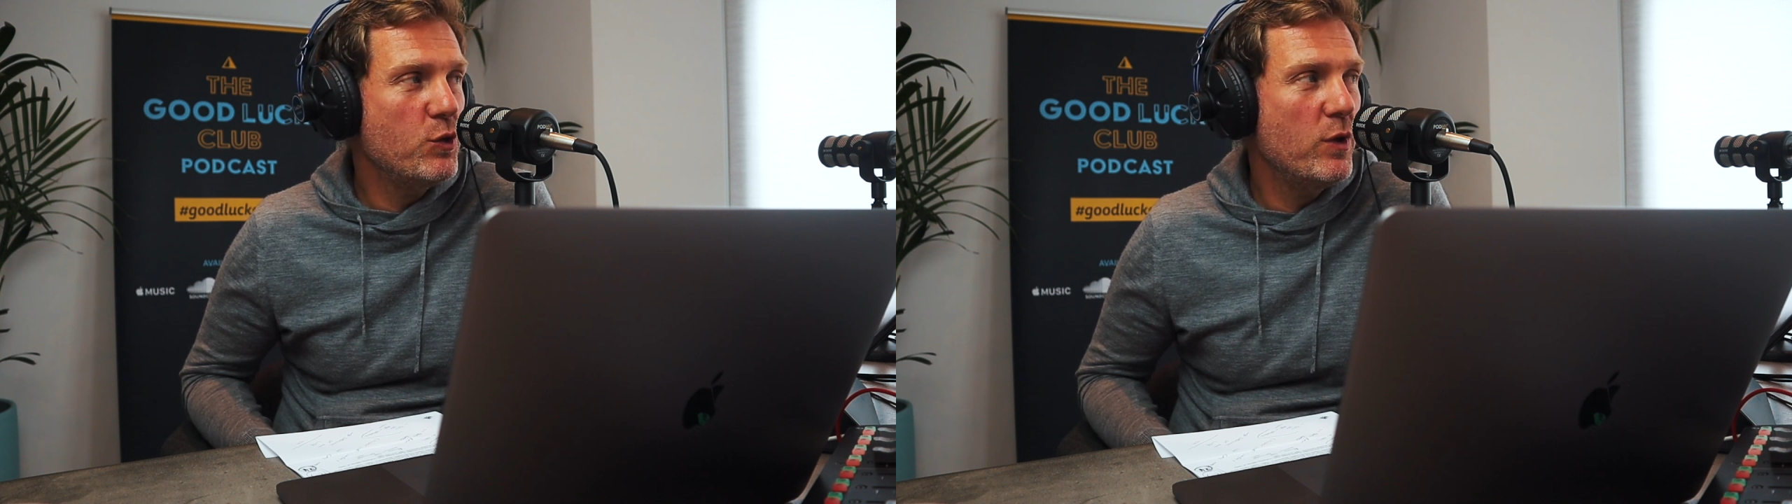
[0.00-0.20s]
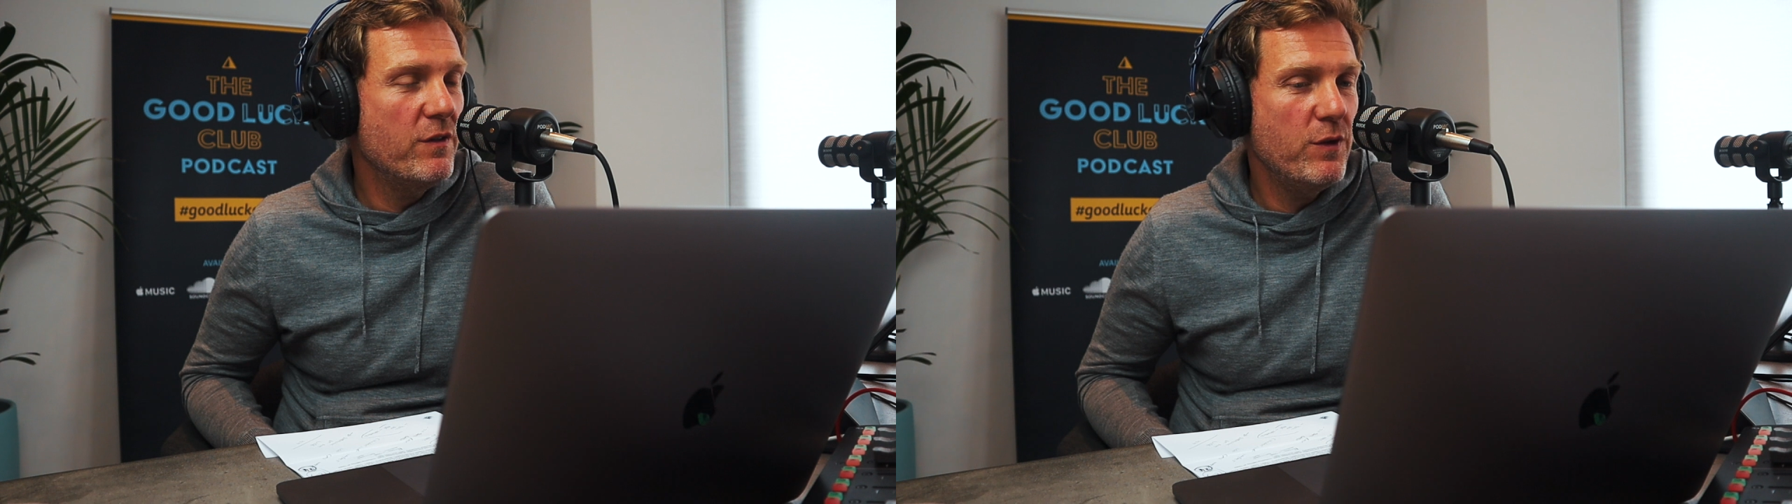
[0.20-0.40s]
I
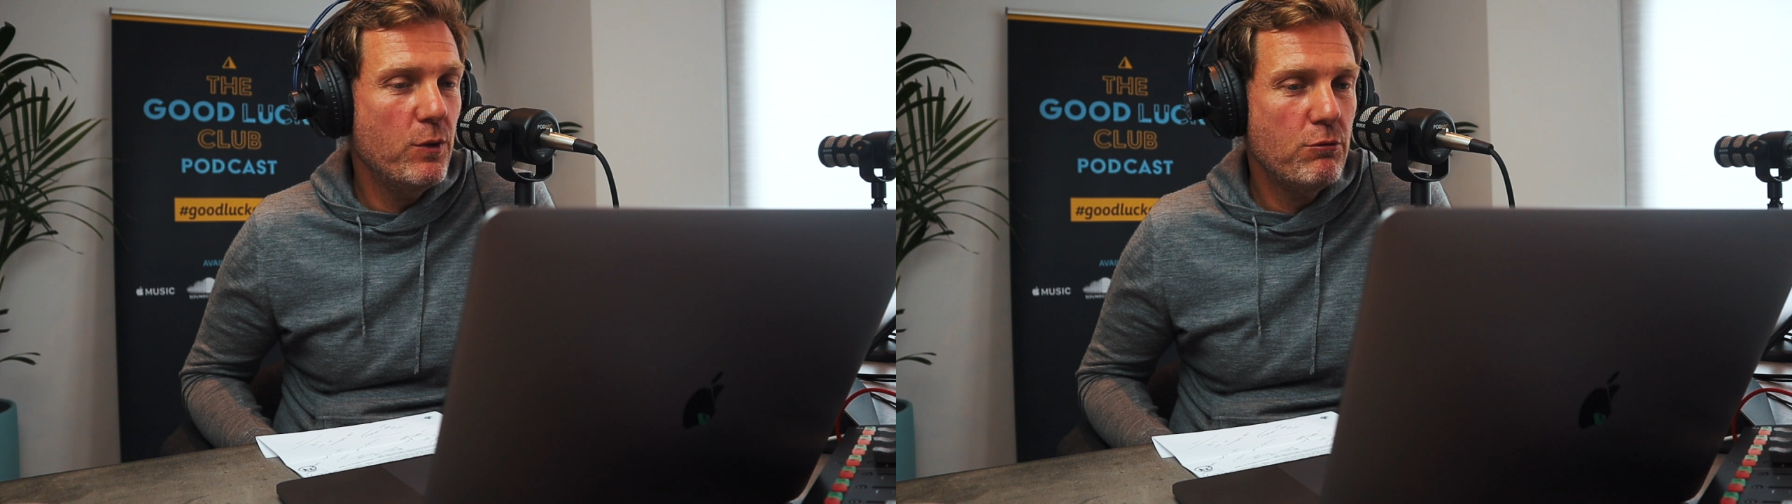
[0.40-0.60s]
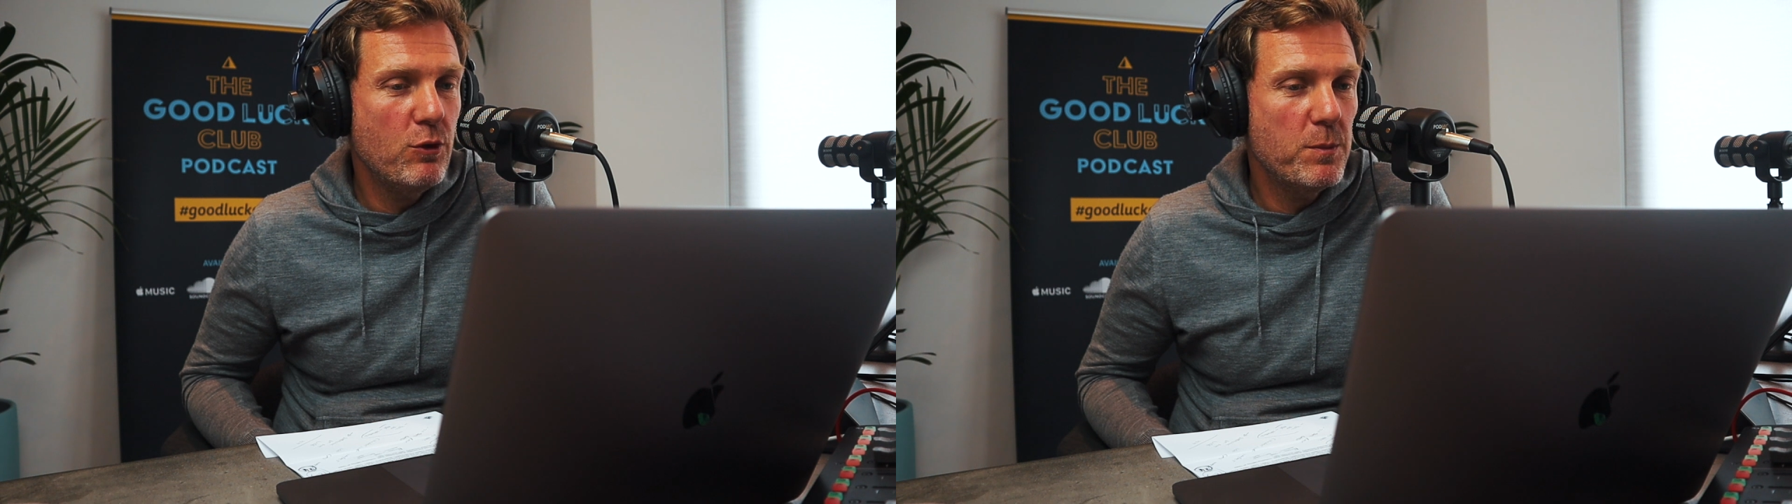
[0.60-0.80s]
joined a
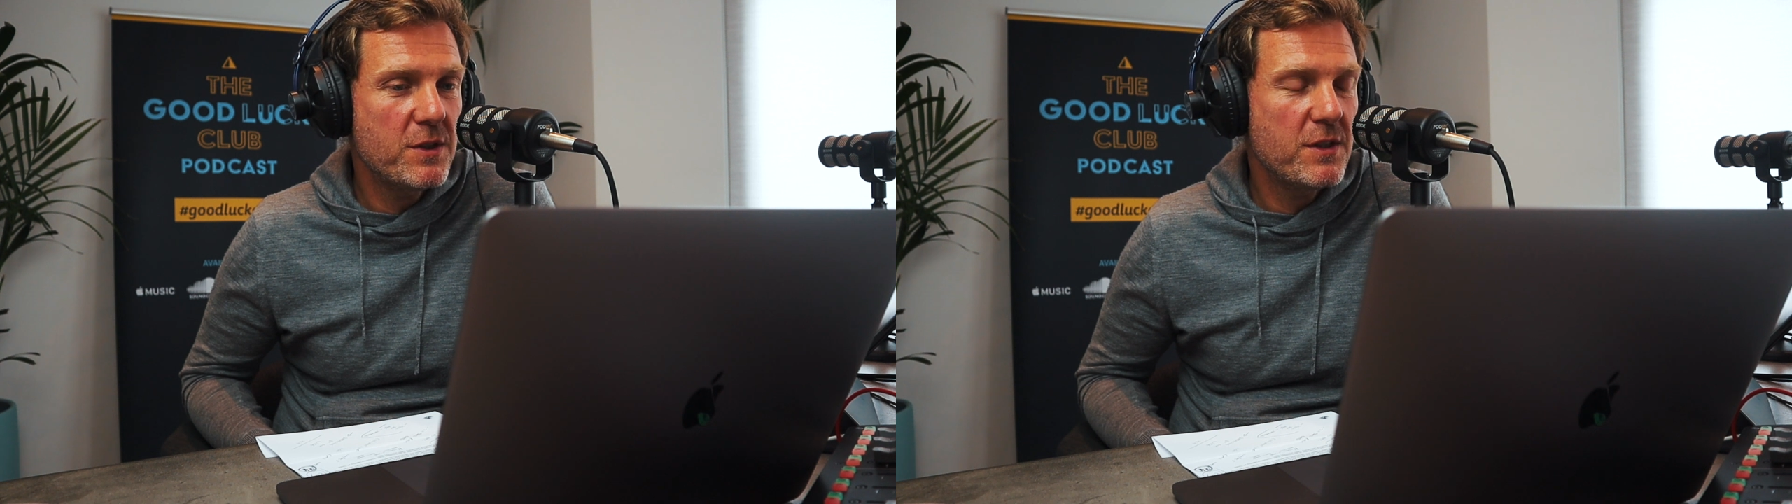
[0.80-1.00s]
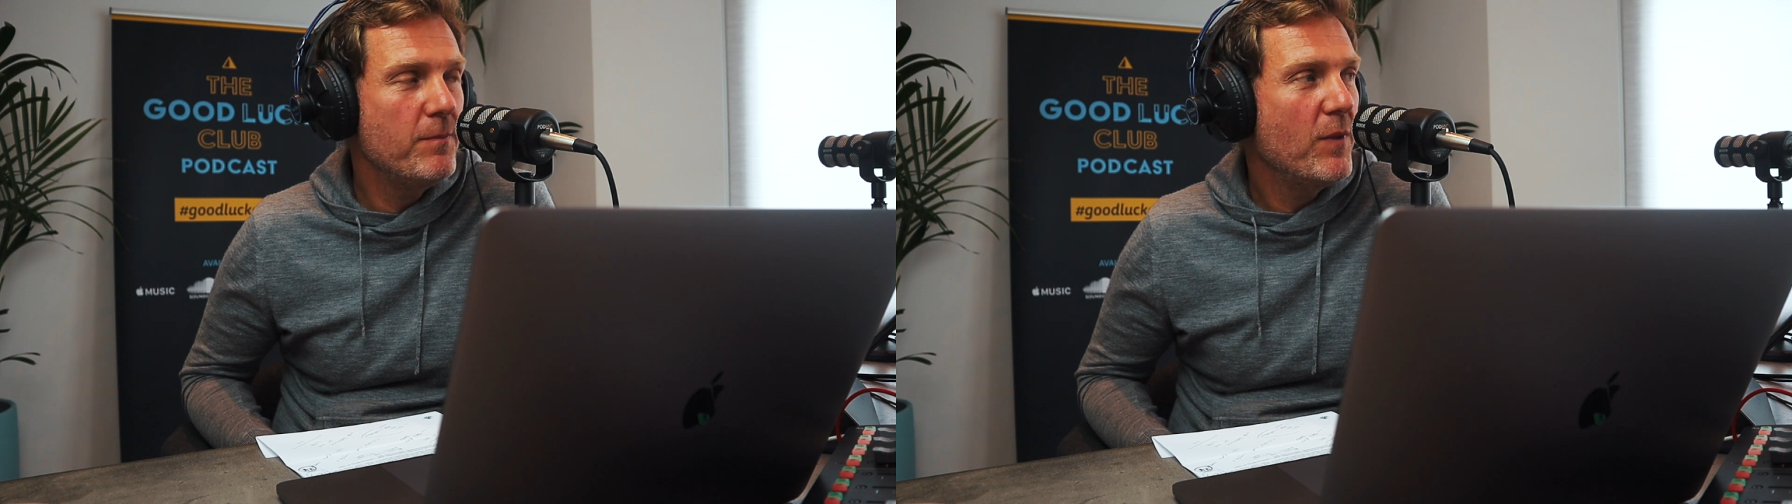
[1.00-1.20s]
few
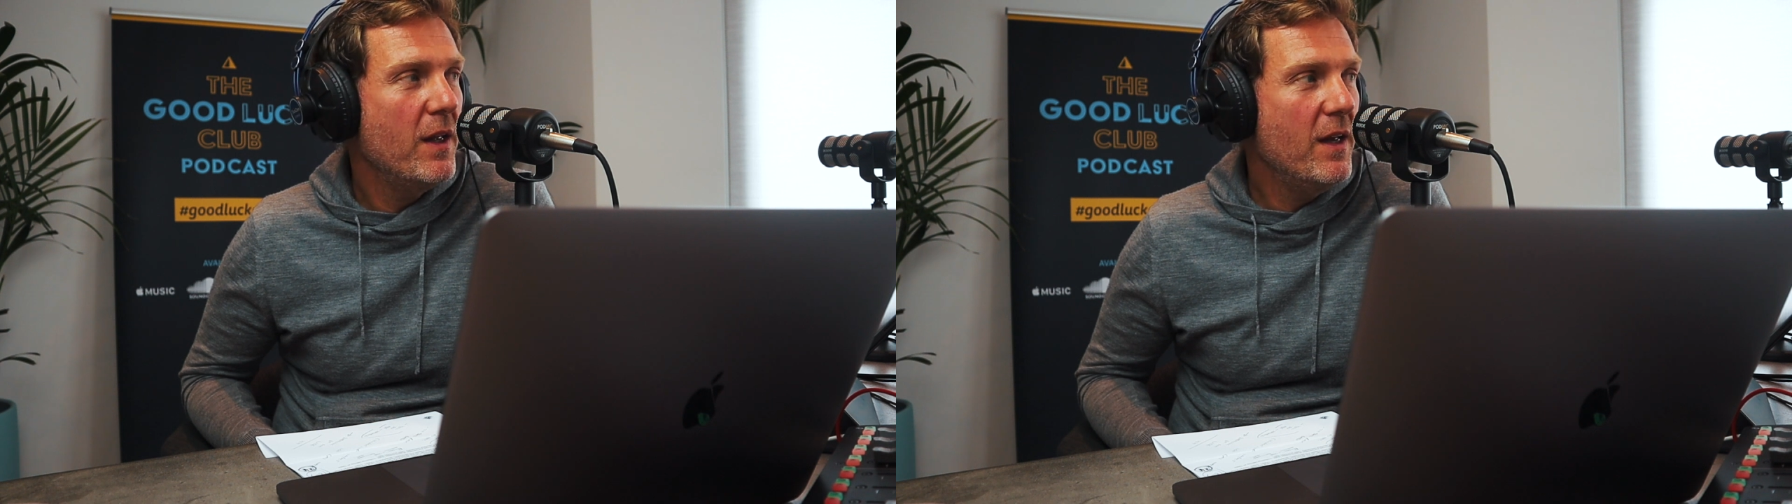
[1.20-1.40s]
groups.